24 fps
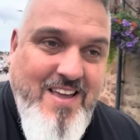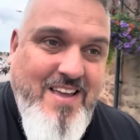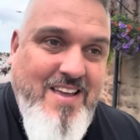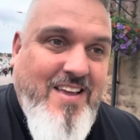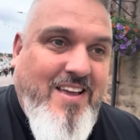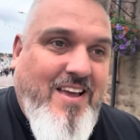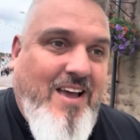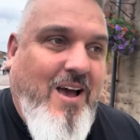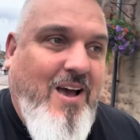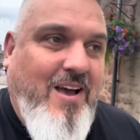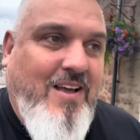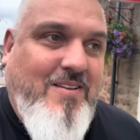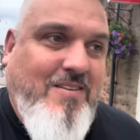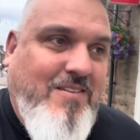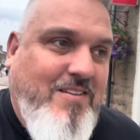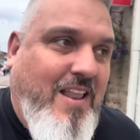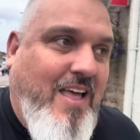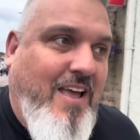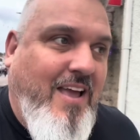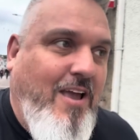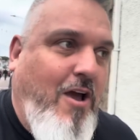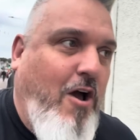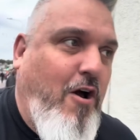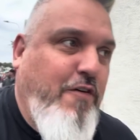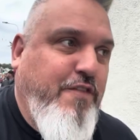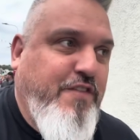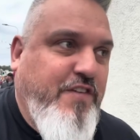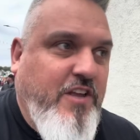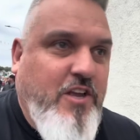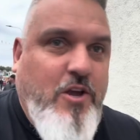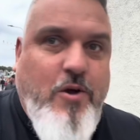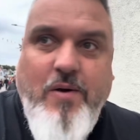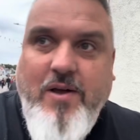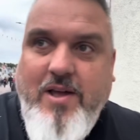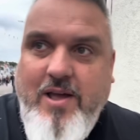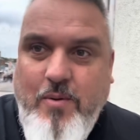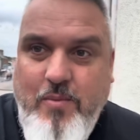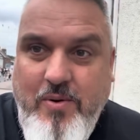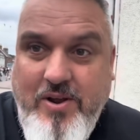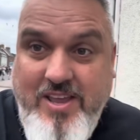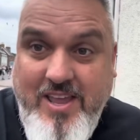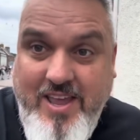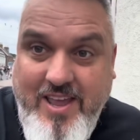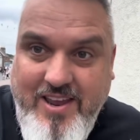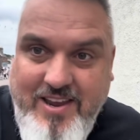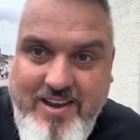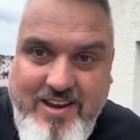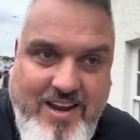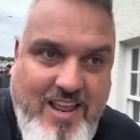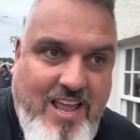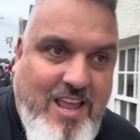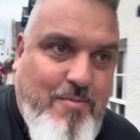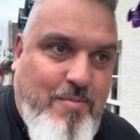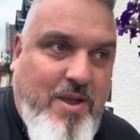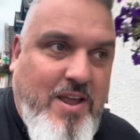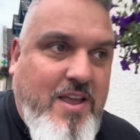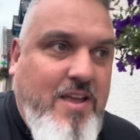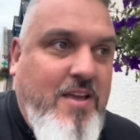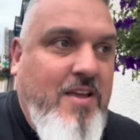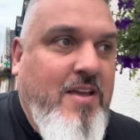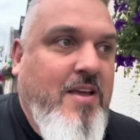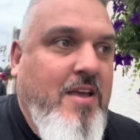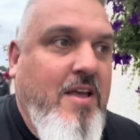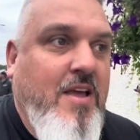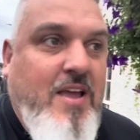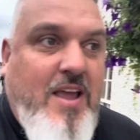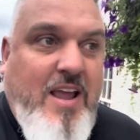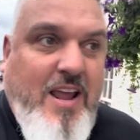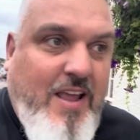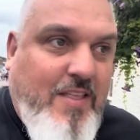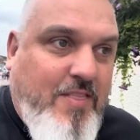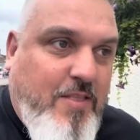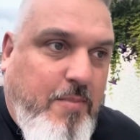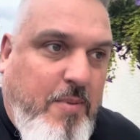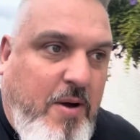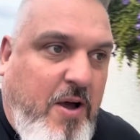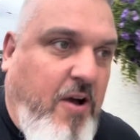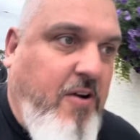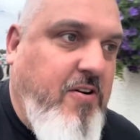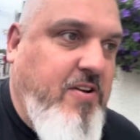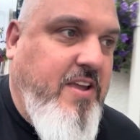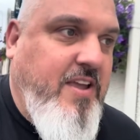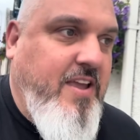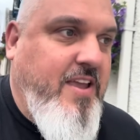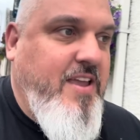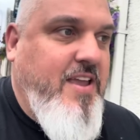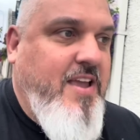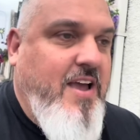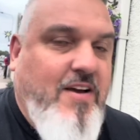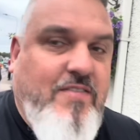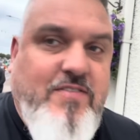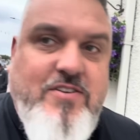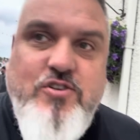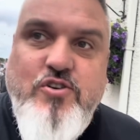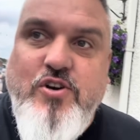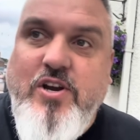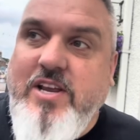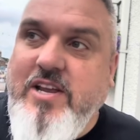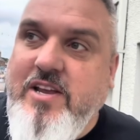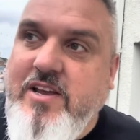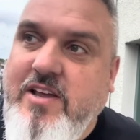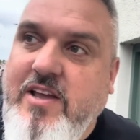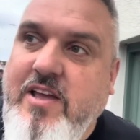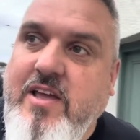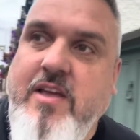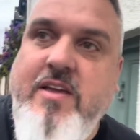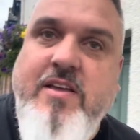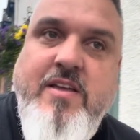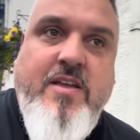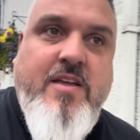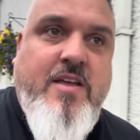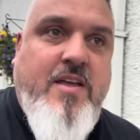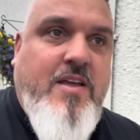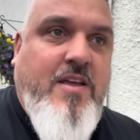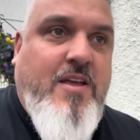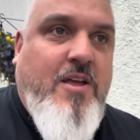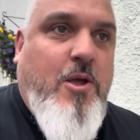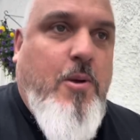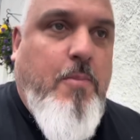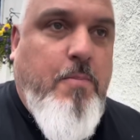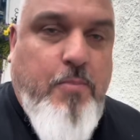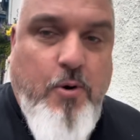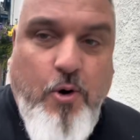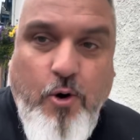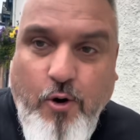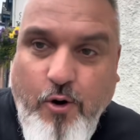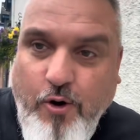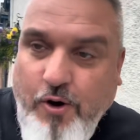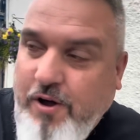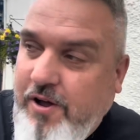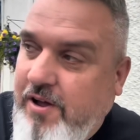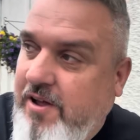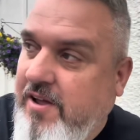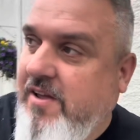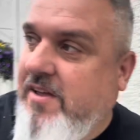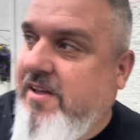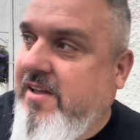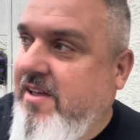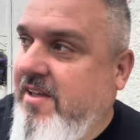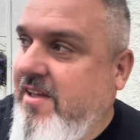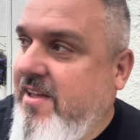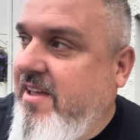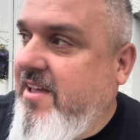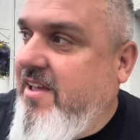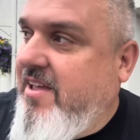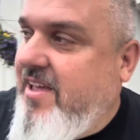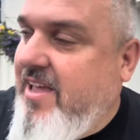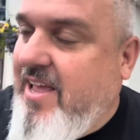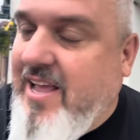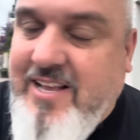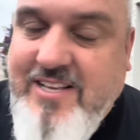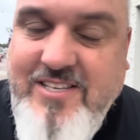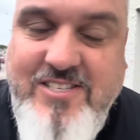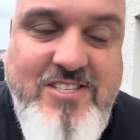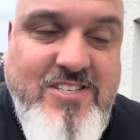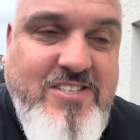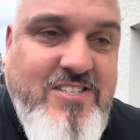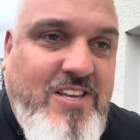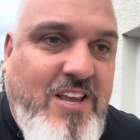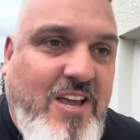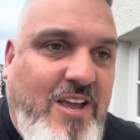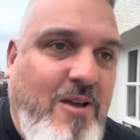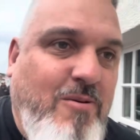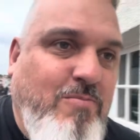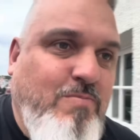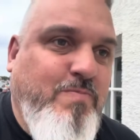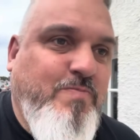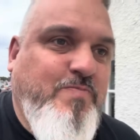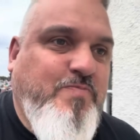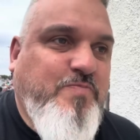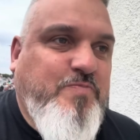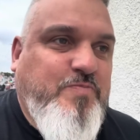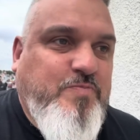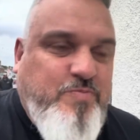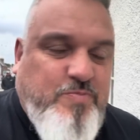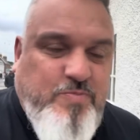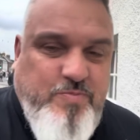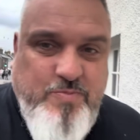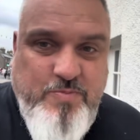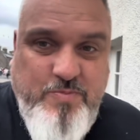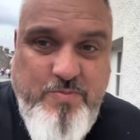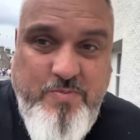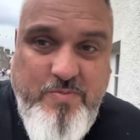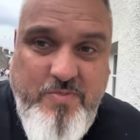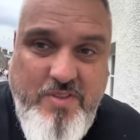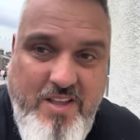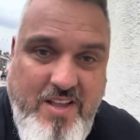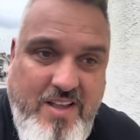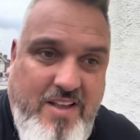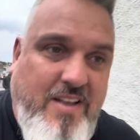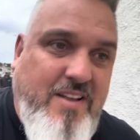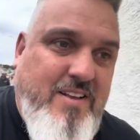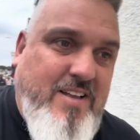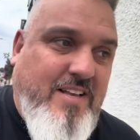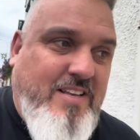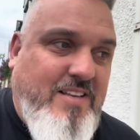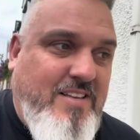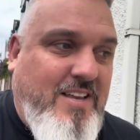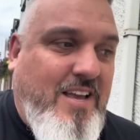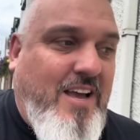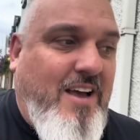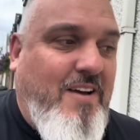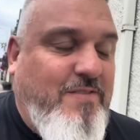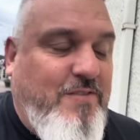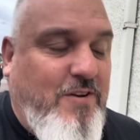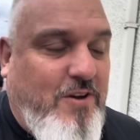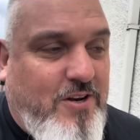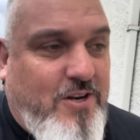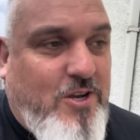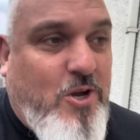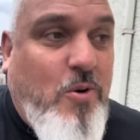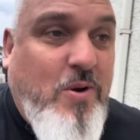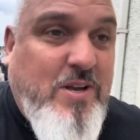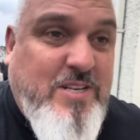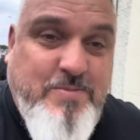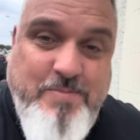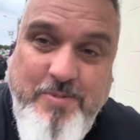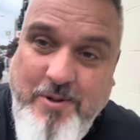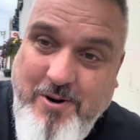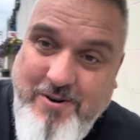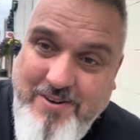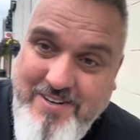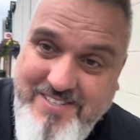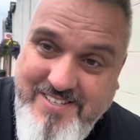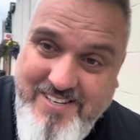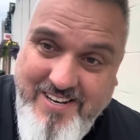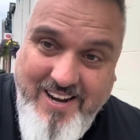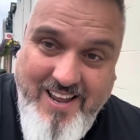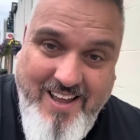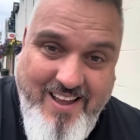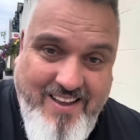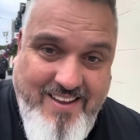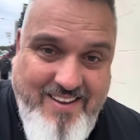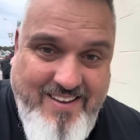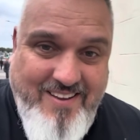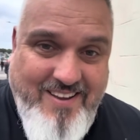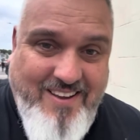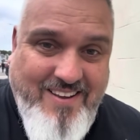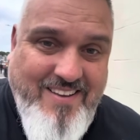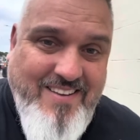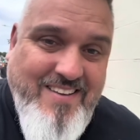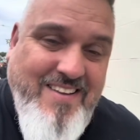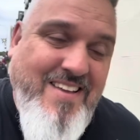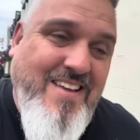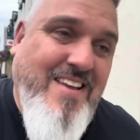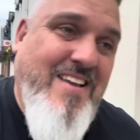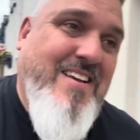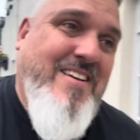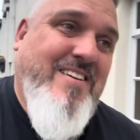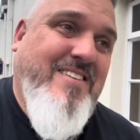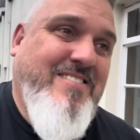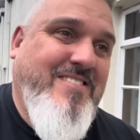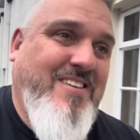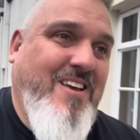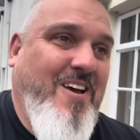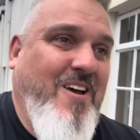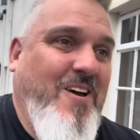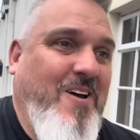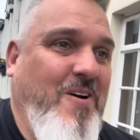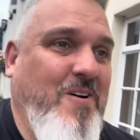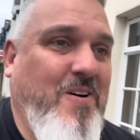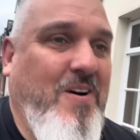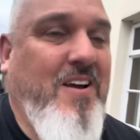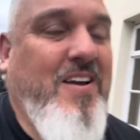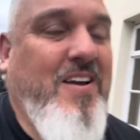I like often go out with Katie and Amy in the marquee, have a drink, but it's I've got to go exploring tonight, so